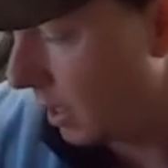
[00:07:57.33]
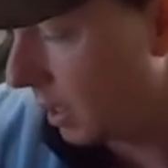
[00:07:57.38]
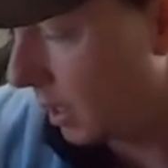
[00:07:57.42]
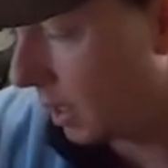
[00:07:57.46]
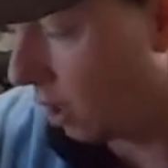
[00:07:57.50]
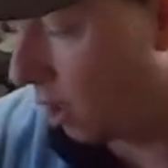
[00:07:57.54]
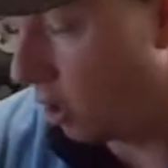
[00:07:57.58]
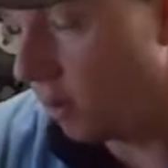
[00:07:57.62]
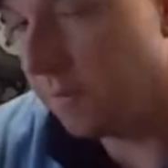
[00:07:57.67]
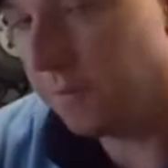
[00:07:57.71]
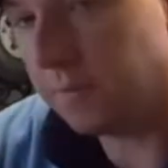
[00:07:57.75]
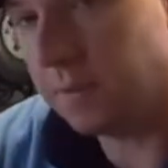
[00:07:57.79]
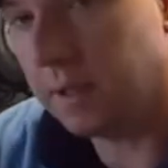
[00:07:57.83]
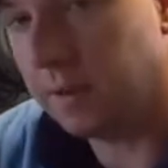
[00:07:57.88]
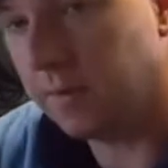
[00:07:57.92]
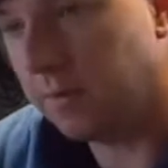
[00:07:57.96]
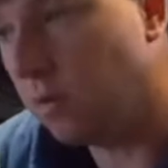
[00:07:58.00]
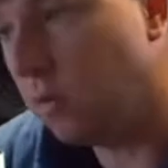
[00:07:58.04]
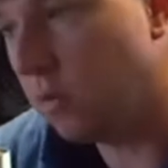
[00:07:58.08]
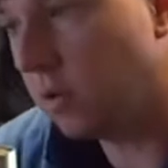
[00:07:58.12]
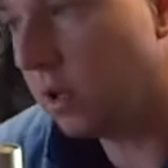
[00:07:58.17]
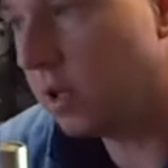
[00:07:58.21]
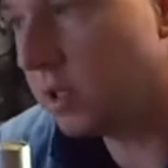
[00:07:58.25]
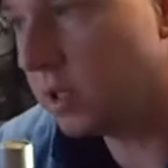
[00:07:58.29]
and hopefully if
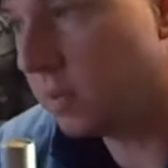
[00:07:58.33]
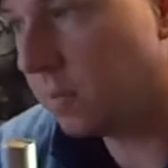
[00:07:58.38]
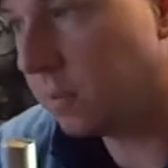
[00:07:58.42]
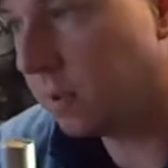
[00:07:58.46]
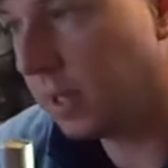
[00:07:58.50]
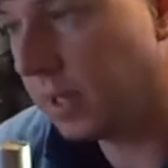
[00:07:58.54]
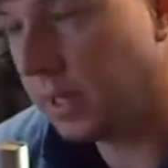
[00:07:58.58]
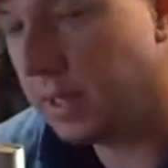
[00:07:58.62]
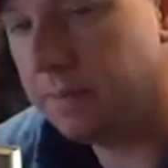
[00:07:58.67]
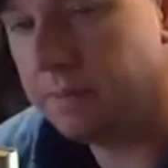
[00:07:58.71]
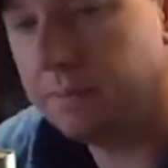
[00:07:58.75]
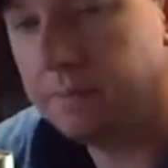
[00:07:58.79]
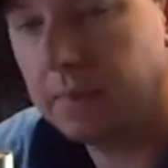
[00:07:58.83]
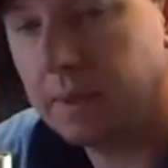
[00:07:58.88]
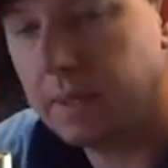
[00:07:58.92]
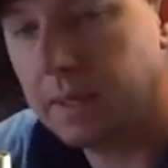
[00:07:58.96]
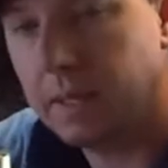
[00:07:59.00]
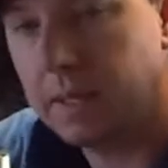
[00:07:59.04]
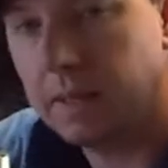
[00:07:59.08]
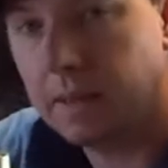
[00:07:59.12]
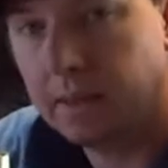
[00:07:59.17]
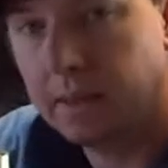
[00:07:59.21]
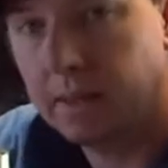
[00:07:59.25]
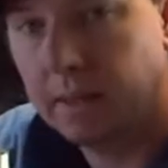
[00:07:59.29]
all goes to plan,
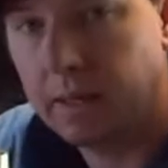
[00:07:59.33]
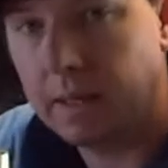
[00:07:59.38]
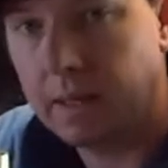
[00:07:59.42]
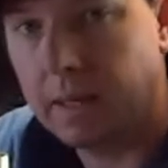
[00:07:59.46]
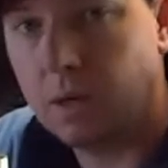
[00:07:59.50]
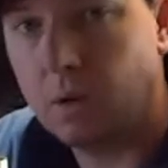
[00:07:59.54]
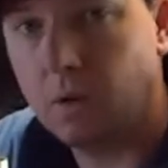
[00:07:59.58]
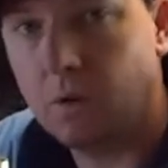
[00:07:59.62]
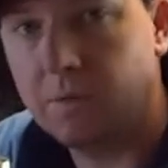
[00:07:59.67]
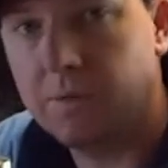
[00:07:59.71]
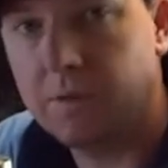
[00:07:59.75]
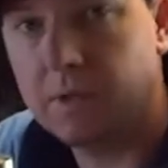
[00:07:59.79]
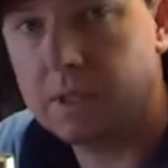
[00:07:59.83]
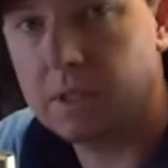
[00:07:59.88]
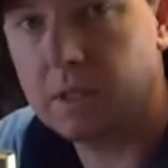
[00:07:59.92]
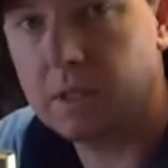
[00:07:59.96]
it all fits